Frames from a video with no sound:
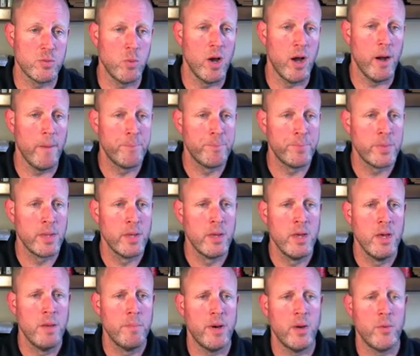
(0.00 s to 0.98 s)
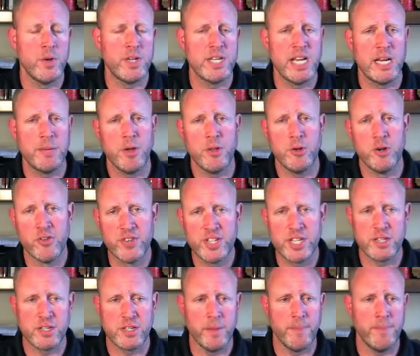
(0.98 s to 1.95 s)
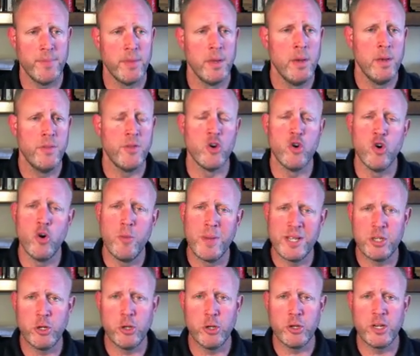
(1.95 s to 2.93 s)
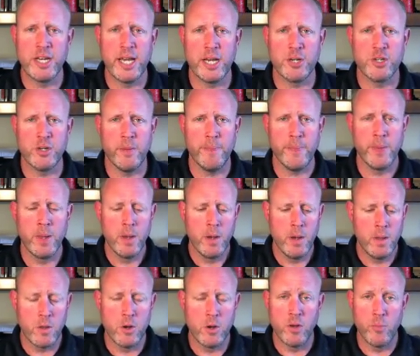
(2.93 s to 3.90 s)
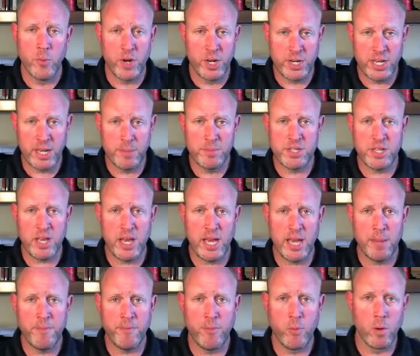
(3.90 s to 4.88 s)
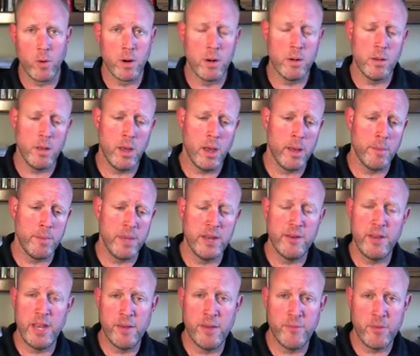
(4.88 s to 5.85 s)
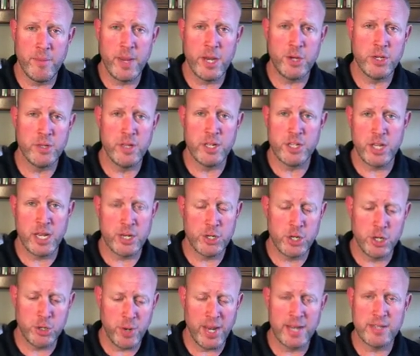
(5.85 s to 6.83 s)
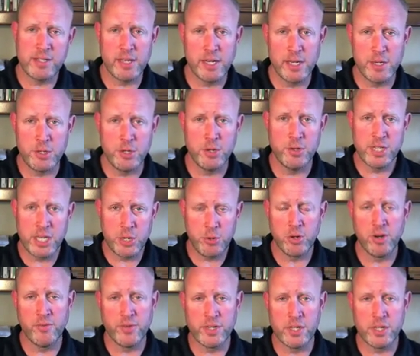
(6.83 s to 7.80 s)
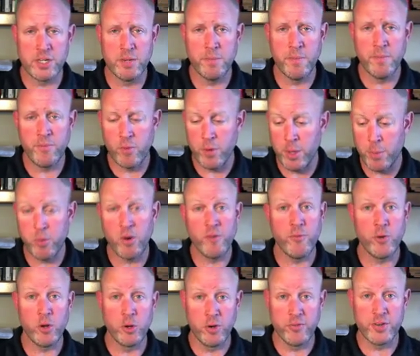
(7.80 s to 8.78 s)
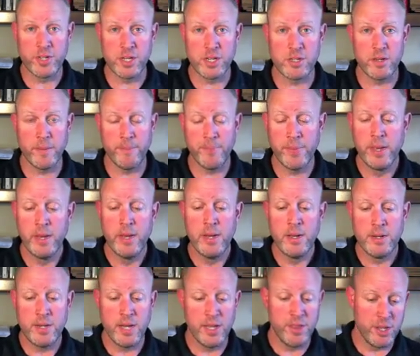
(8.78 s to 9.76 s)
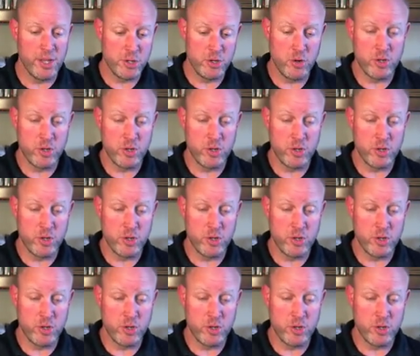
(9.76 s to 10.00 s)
as well. But when we talk about nervous system, the neuromuscular connection, when it comes time for information that's actually translated to the central nervous system from the peripheral nervous system, and the